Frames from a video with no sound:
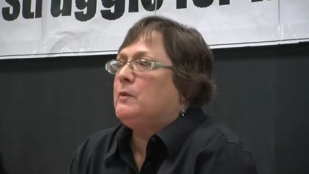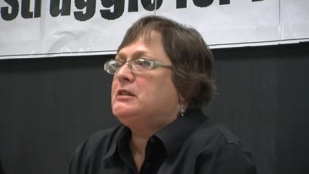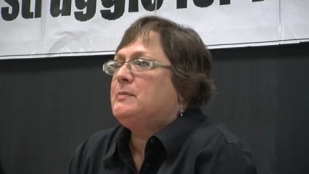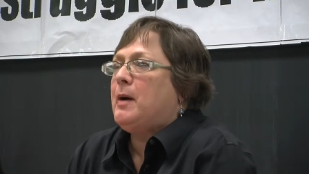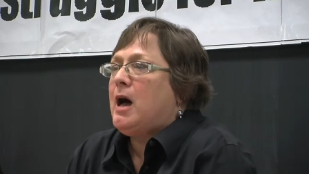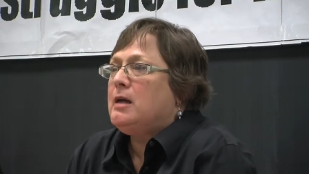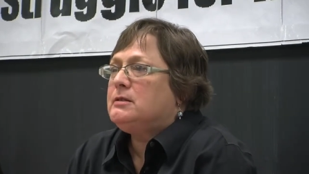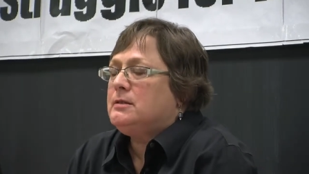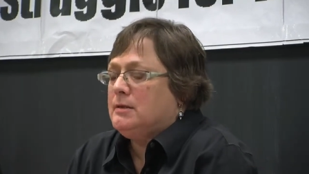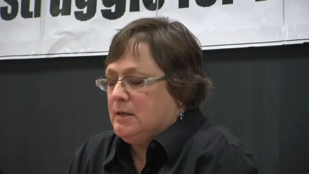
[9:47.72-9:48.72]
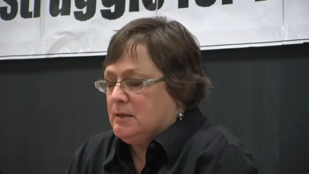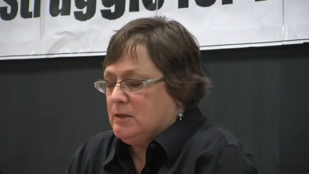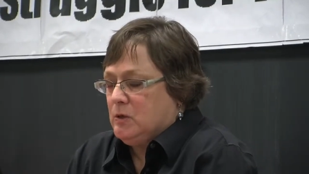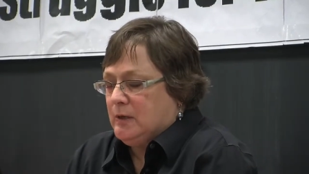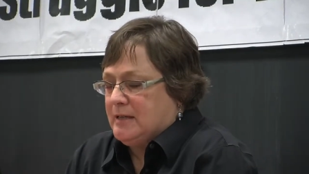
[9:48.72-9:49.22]
a response to these
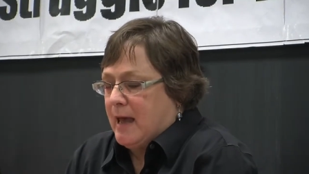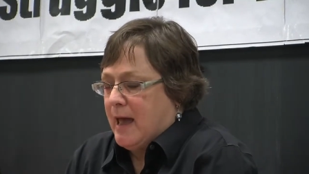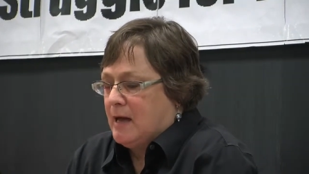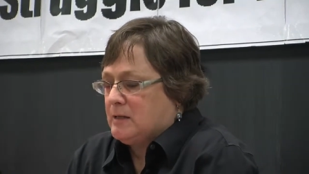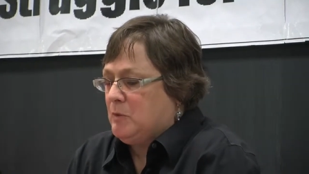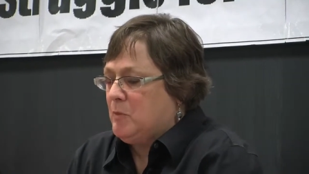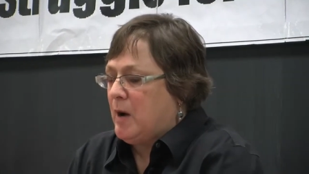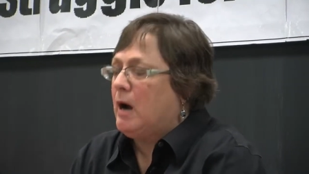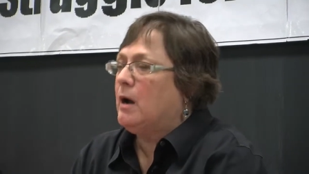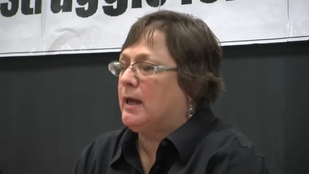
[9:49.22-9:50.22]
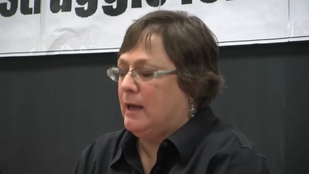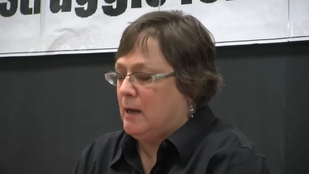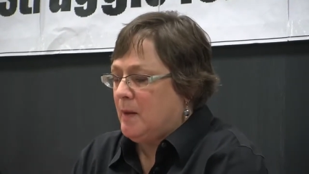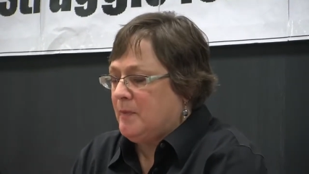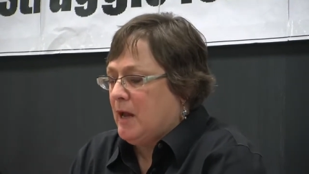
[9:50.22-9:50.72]
new attacks, Mubarak had
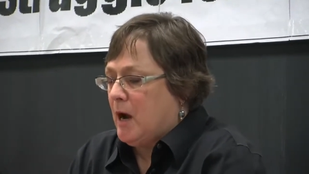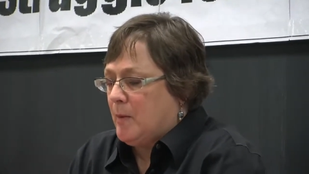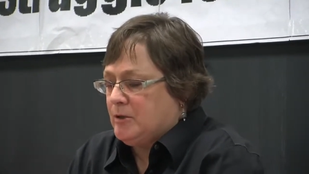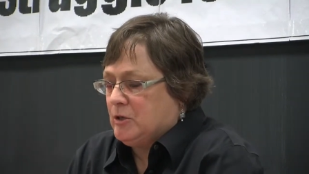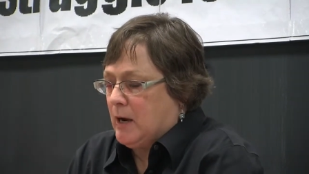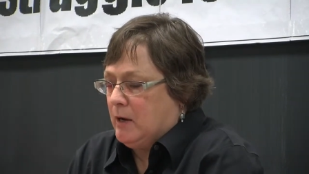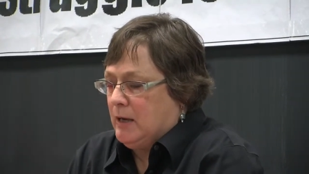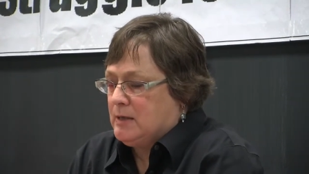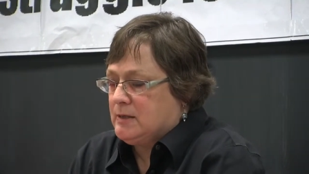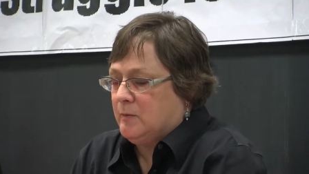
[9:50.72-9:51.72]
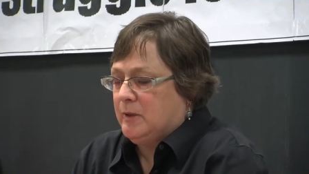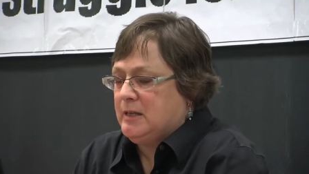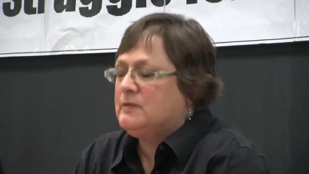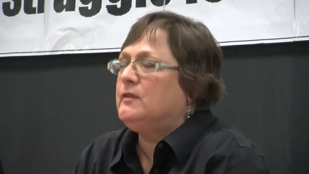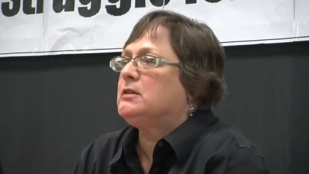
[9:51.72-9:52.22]
upped the arbitrariness of
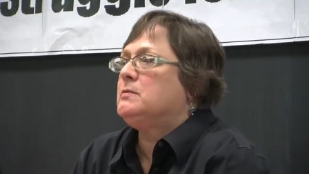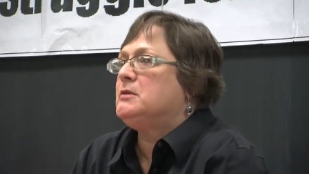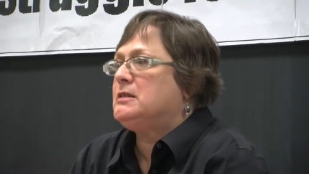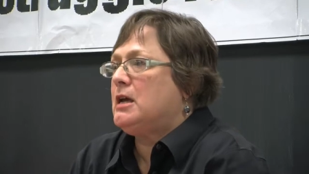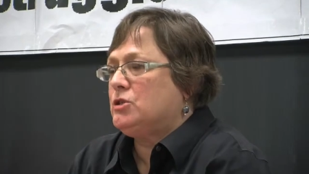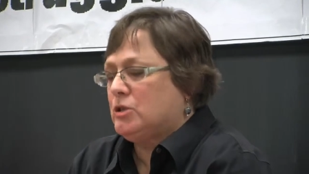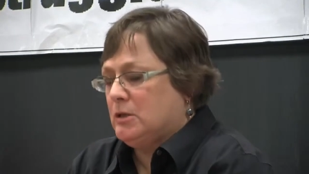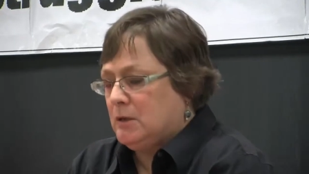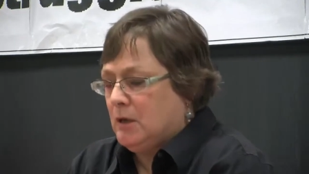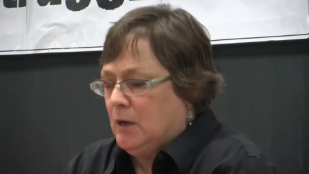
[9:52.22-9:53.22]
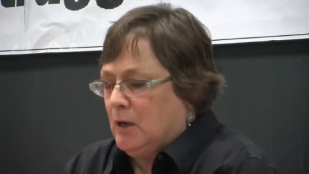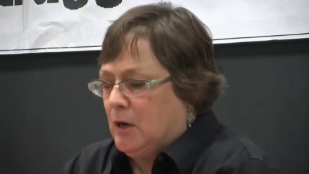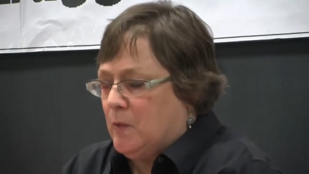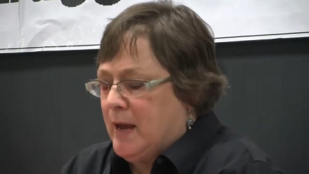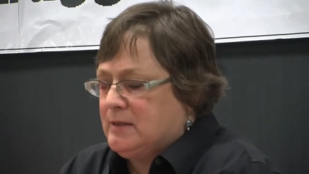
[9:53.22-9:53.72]
police victimization,
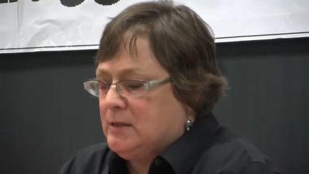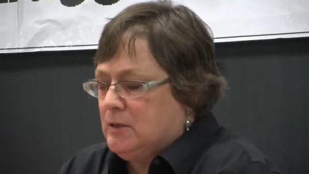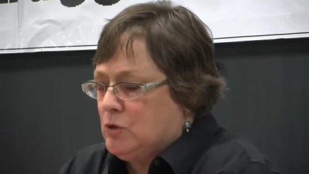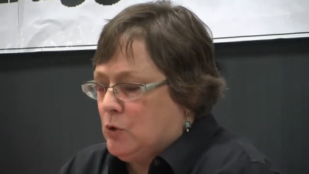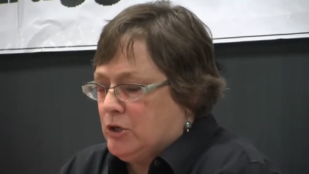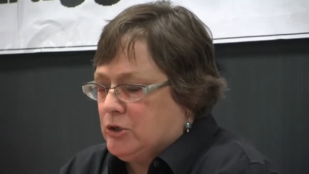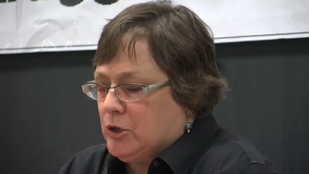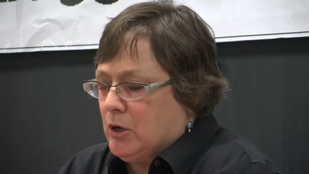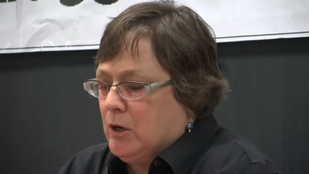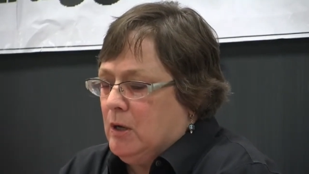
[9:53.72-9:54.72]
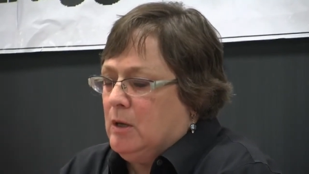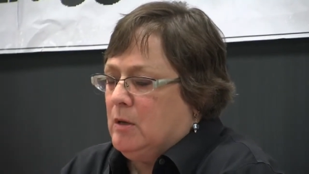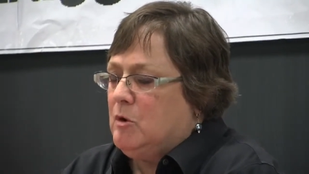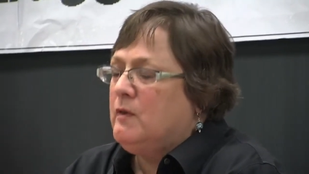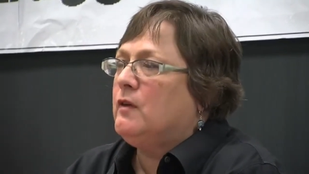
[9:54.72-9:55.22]
arrest, and torture,
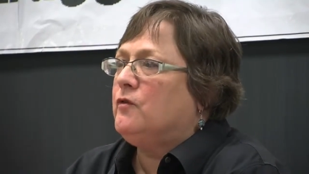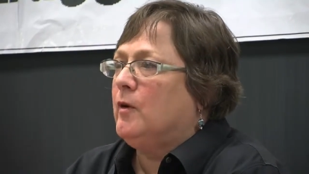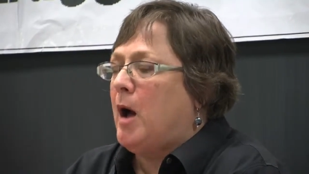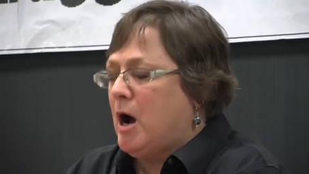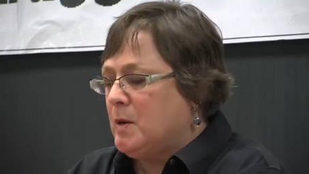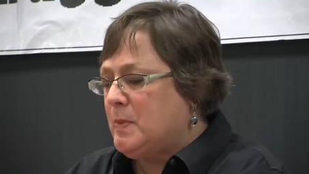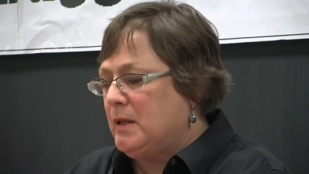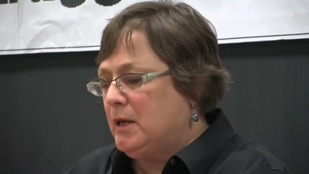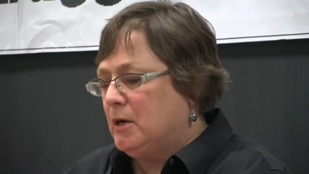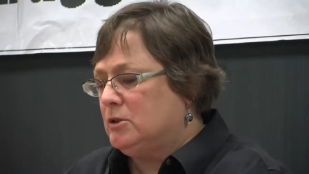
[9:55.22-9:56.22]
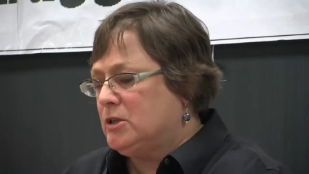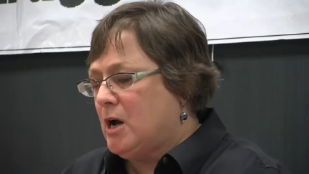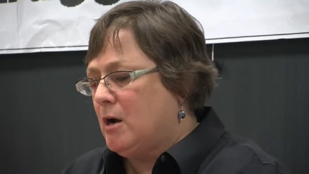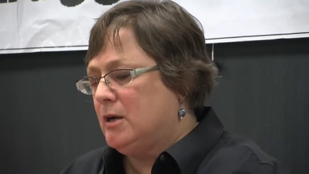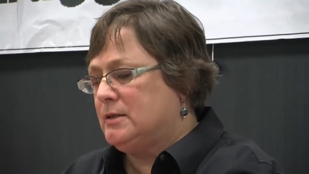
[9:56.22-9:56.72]
moving from hard political
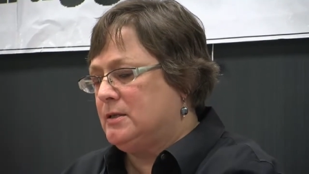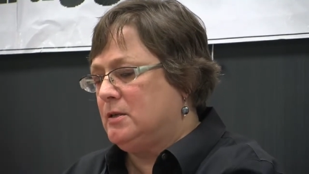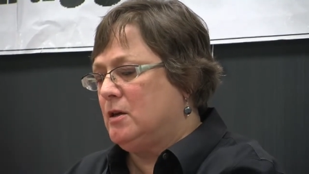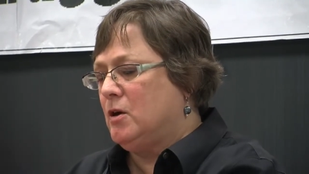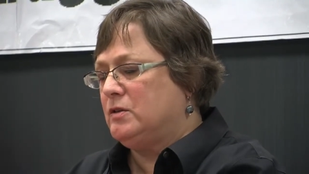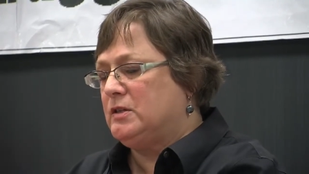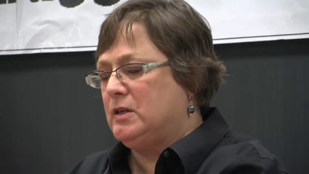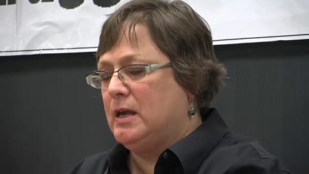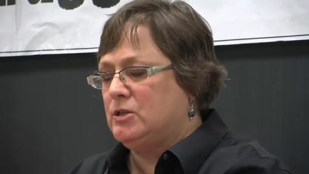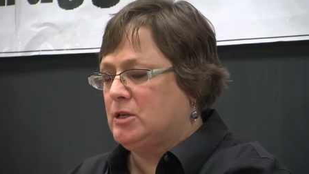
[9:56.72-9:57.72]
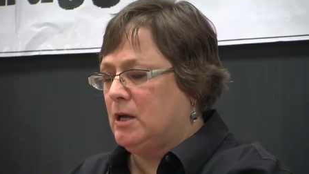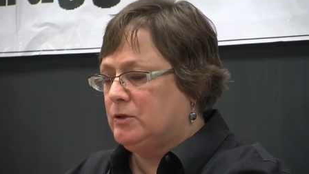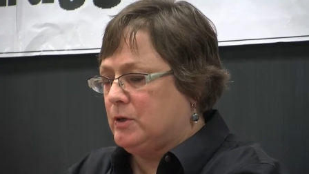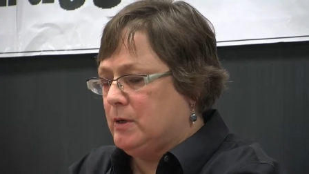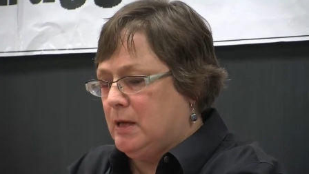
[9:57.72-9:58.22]
targets to those he had
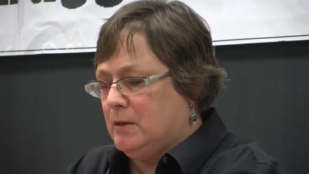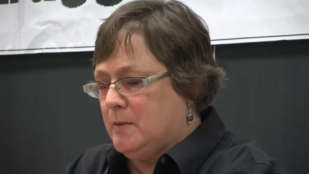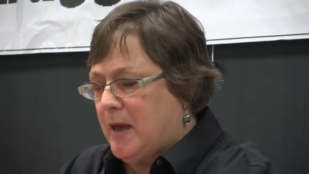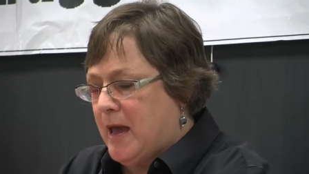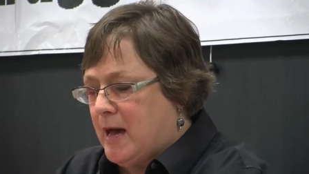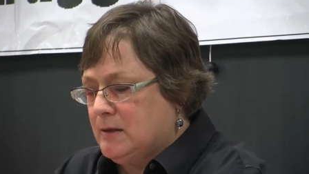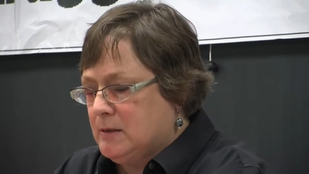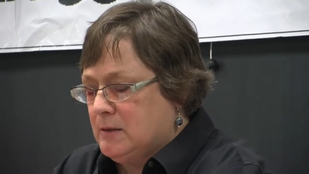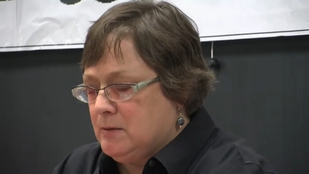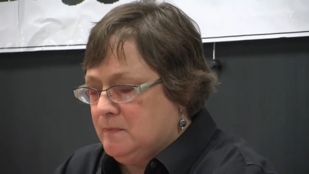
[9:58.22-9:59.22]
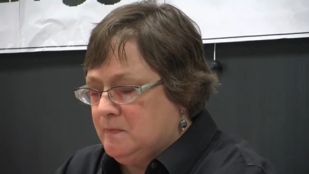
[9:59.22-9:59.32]
sheltered in the past.